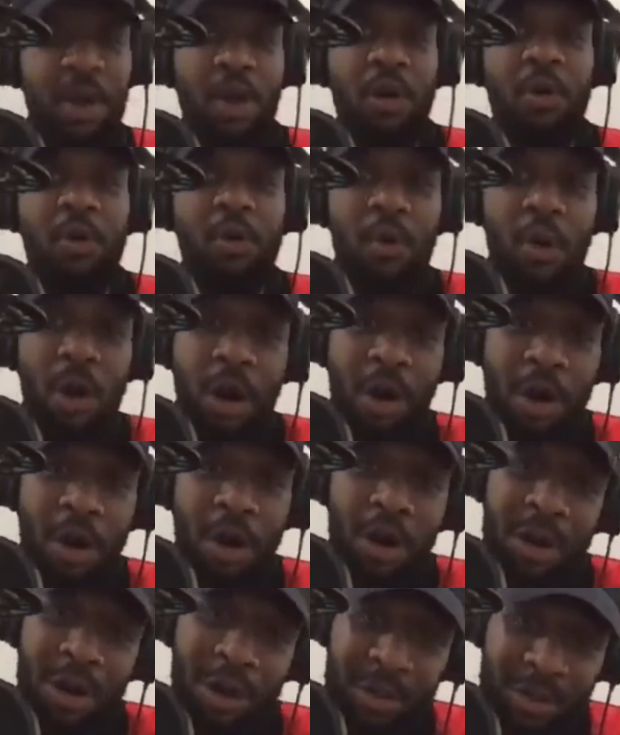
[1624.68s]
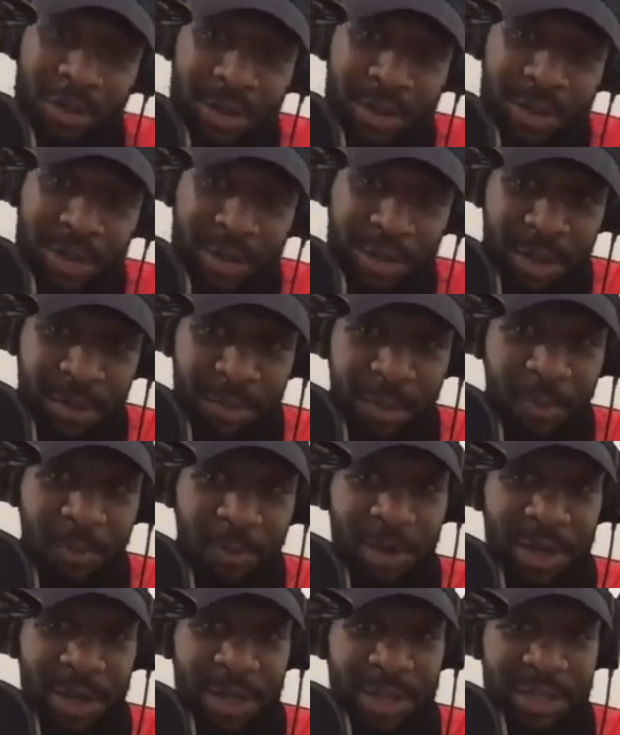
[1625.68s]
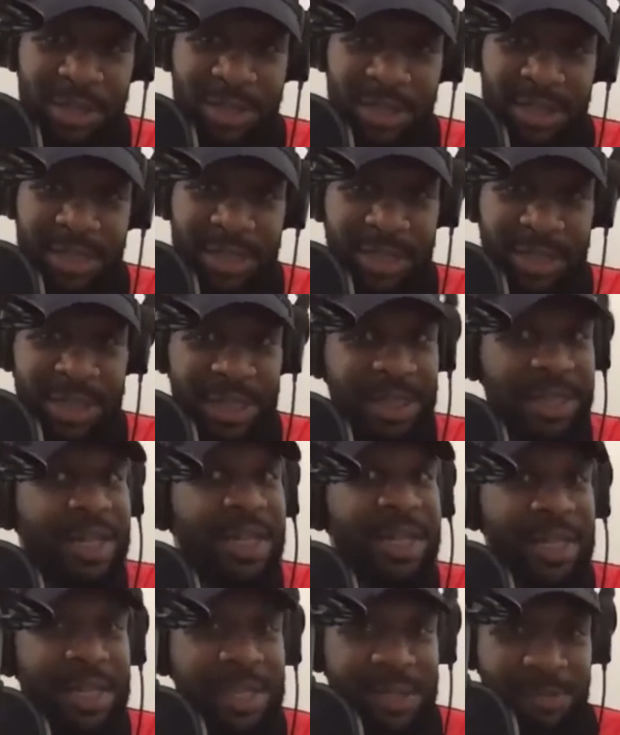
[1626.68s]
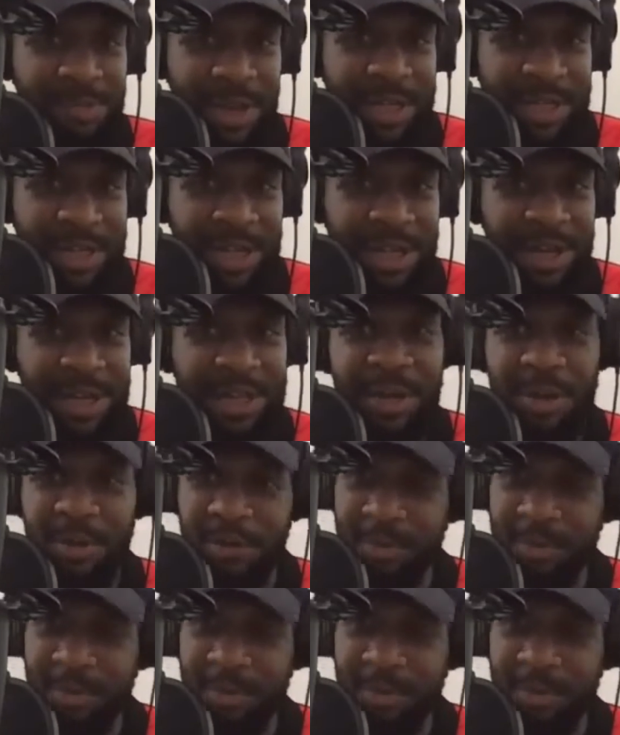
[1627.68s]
who are number 1 in the East right now. I know